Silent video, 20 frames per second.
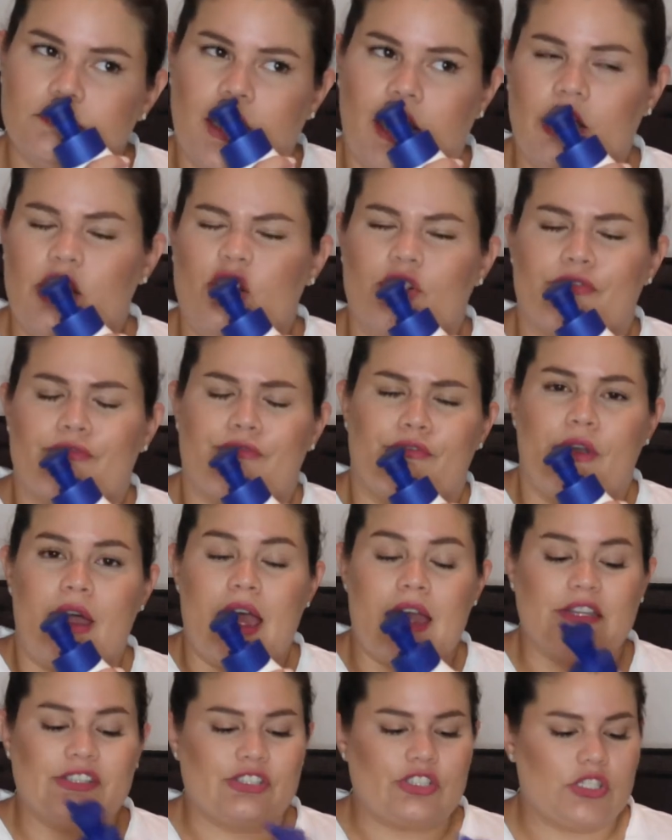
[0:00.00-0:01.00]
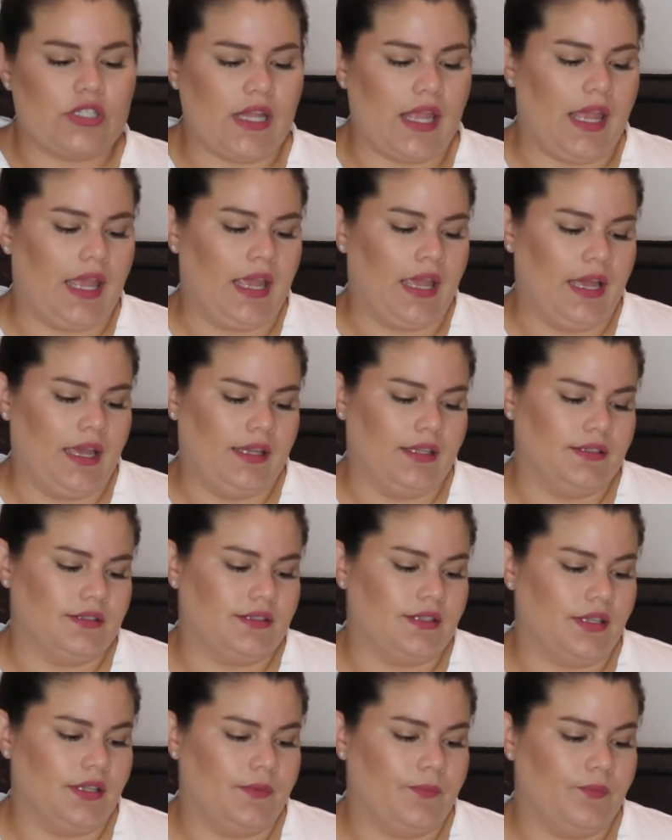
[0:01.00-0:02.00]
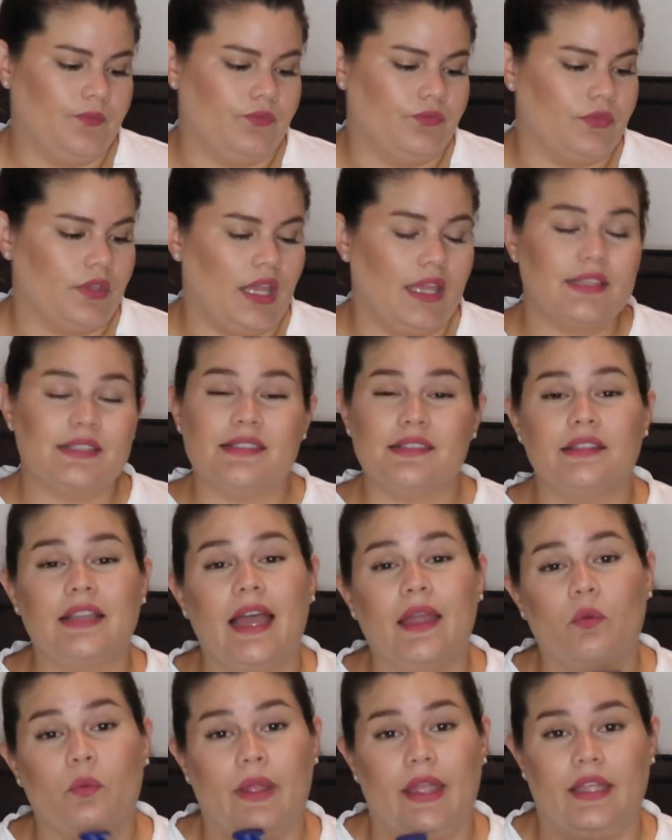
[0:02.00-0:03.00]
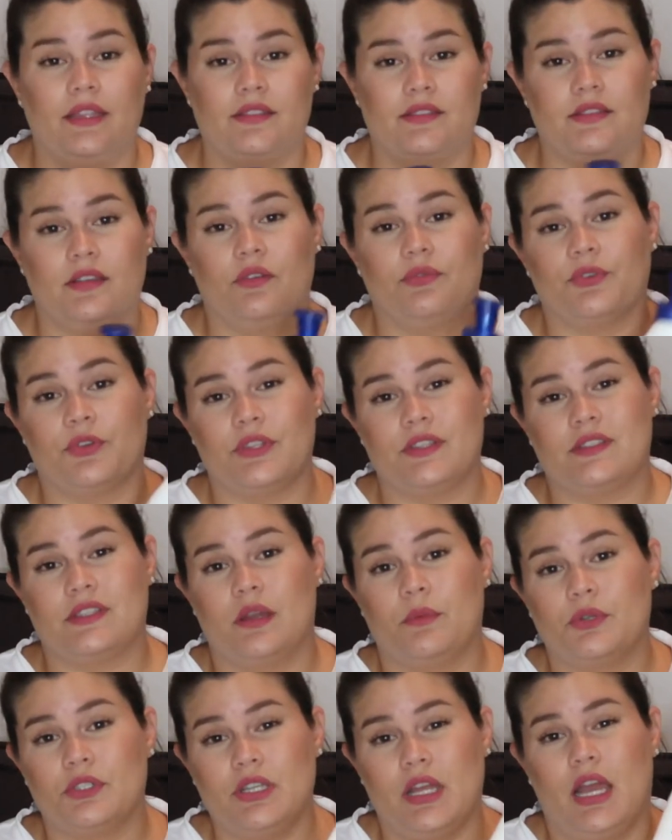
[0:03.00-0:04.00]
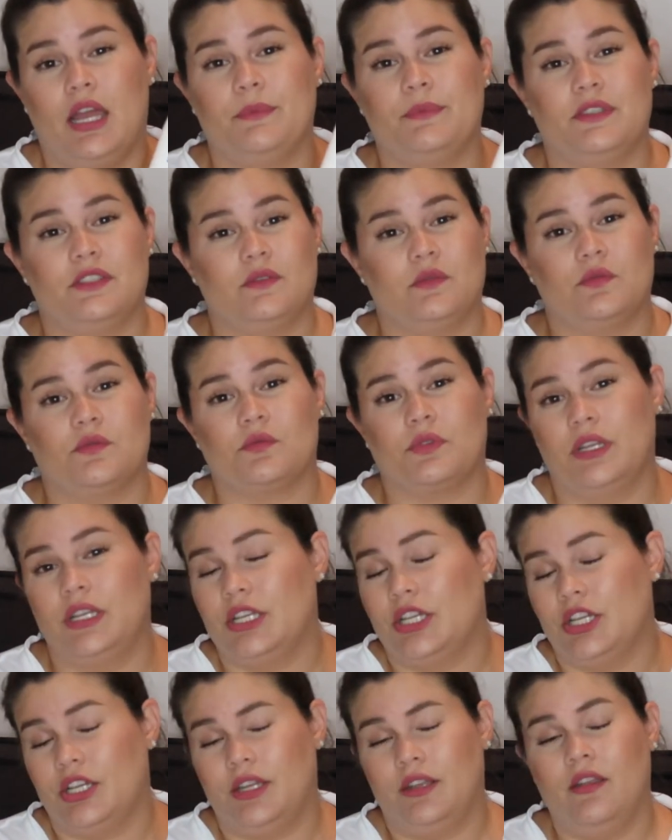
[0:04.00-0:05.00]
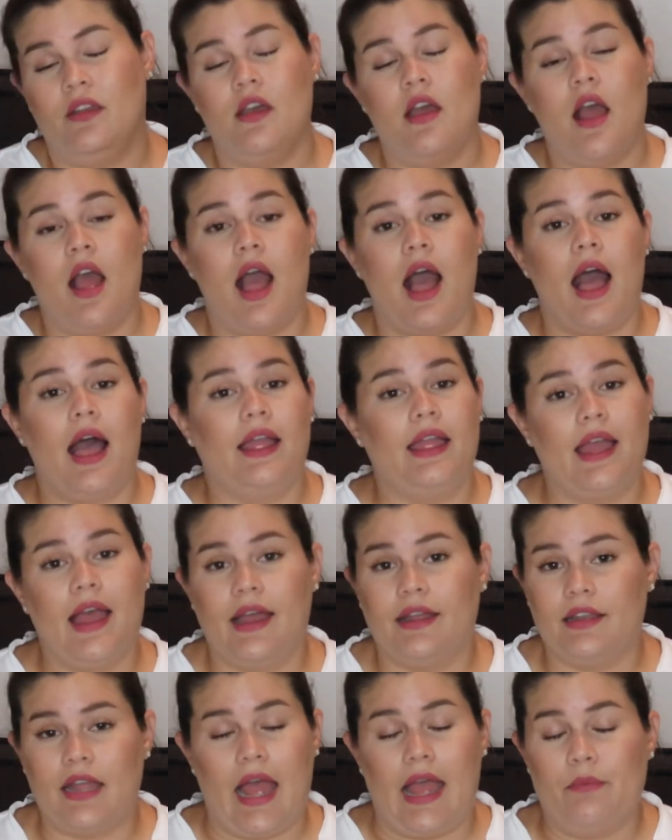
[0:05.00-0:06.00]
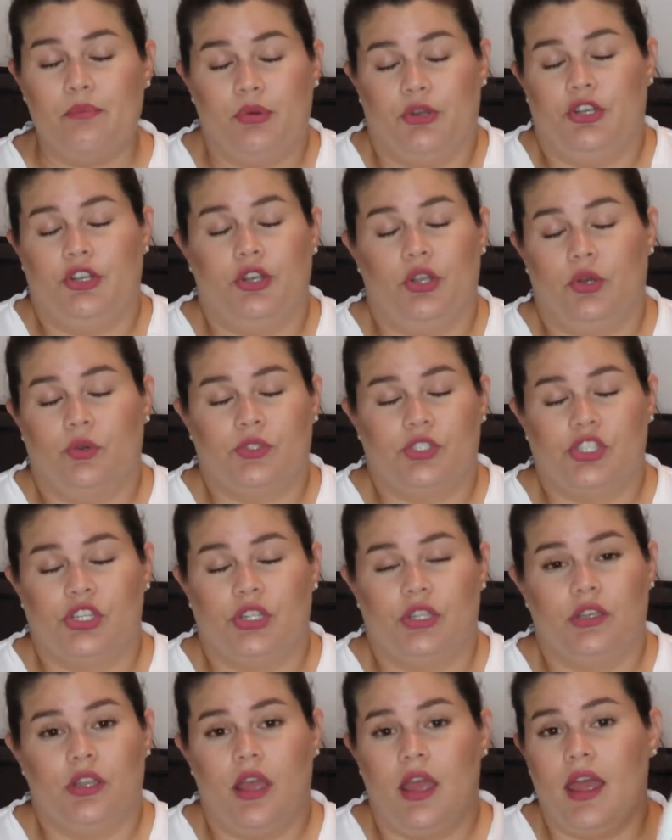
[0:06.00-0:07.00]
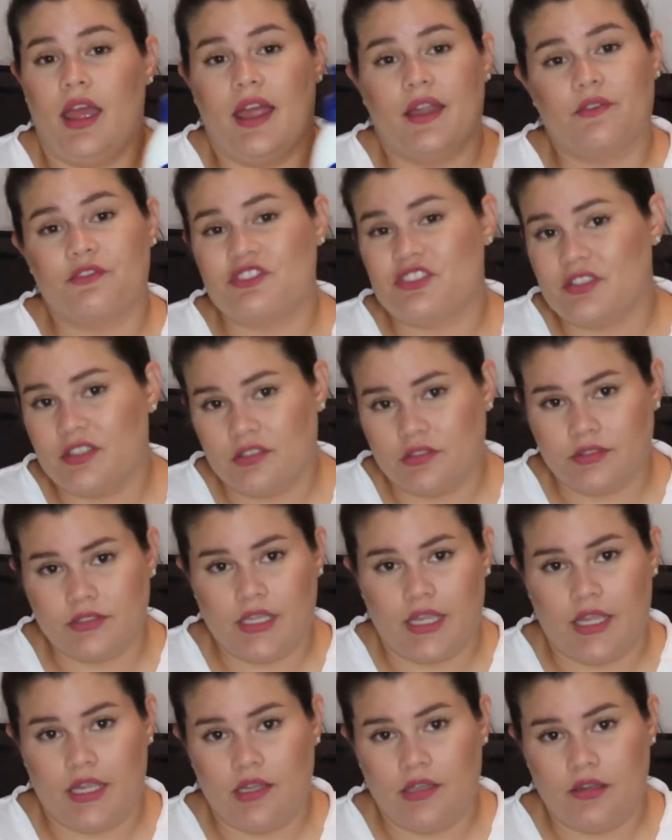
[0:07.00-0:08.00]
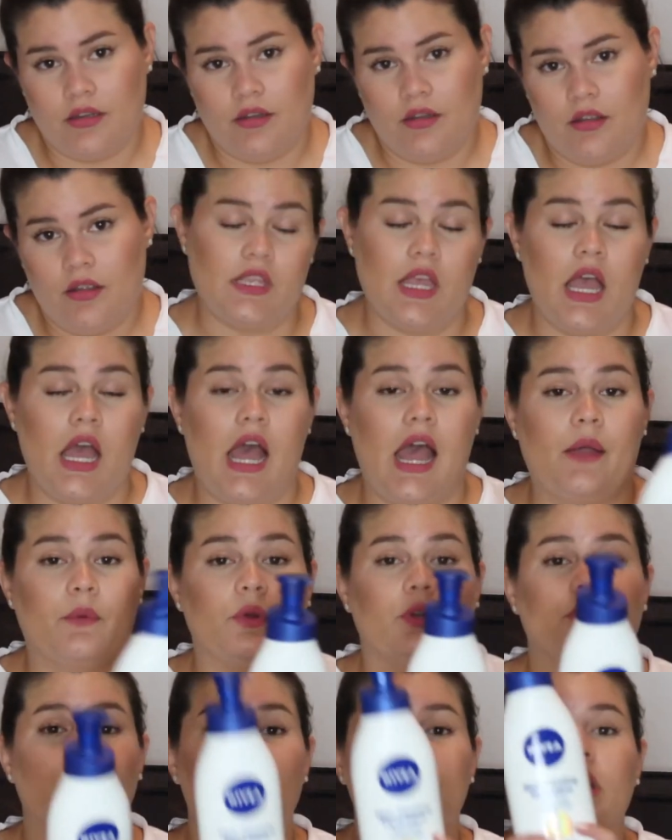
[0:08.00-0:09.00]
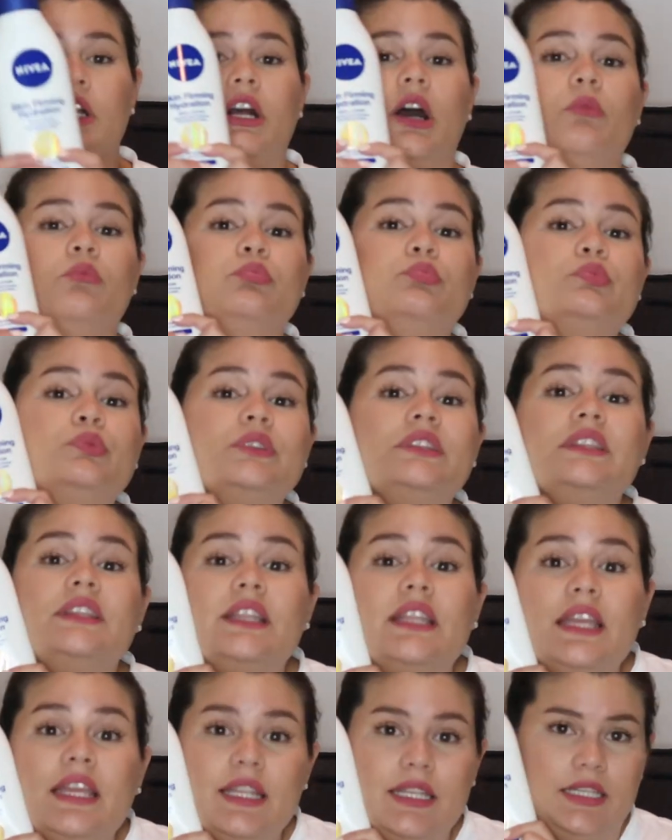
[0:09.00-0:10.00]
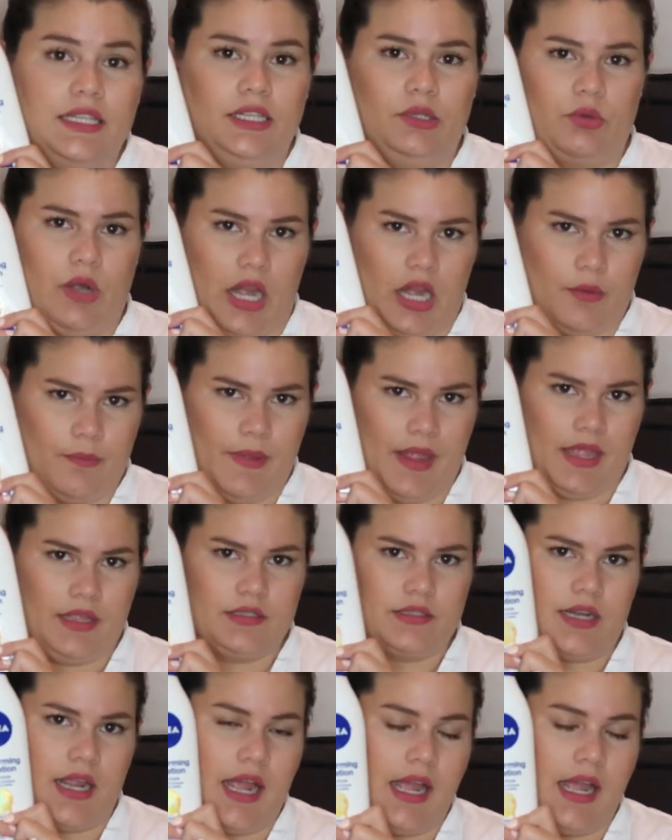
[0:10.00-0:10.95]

I don't know, fresh and it's lightweight. So for the summertime, this is really good. I had, I put lotion every single day. I will completely recommend.